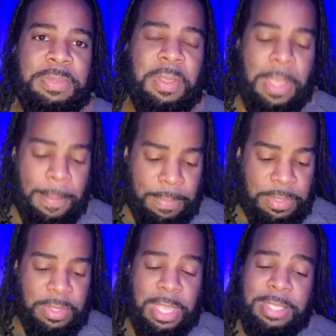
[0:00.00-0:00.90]
Okay,
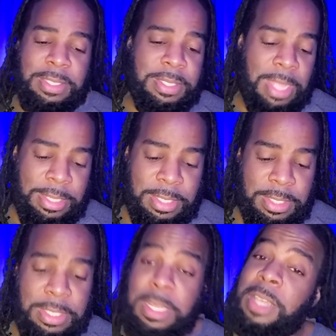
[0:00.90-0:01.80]
so that's
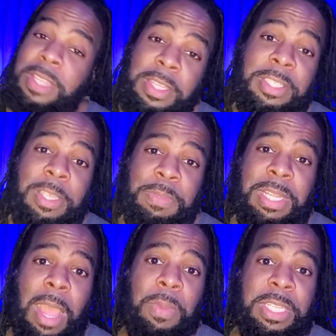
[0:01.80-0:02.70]
another tip
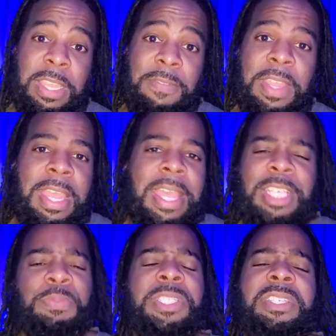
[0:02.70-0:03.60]
that I would give,
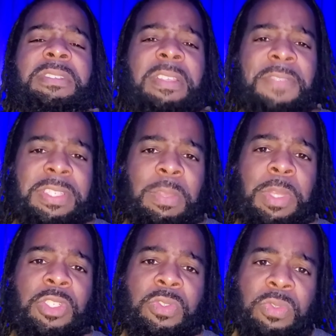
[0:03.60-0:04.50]
especially if it's
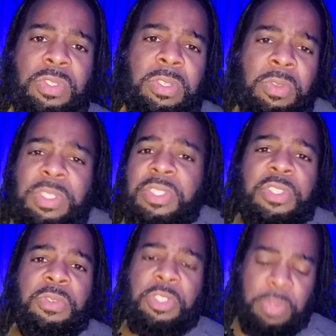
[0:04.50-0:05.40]
someone who is
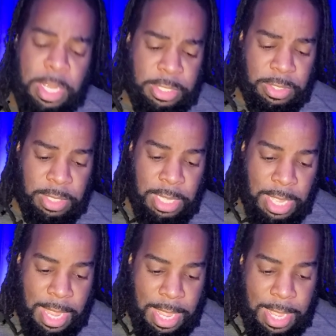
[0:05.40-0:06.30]
new trying to
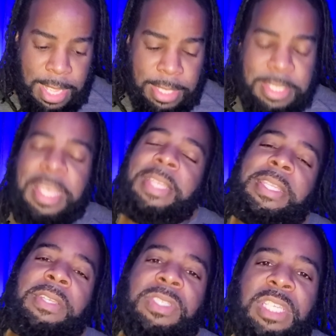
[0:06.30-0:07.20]

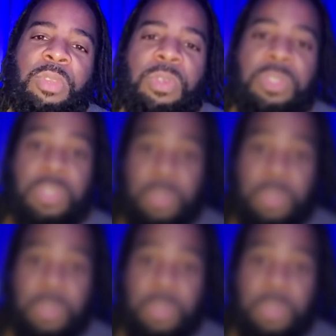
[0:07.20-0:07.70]
take their SQL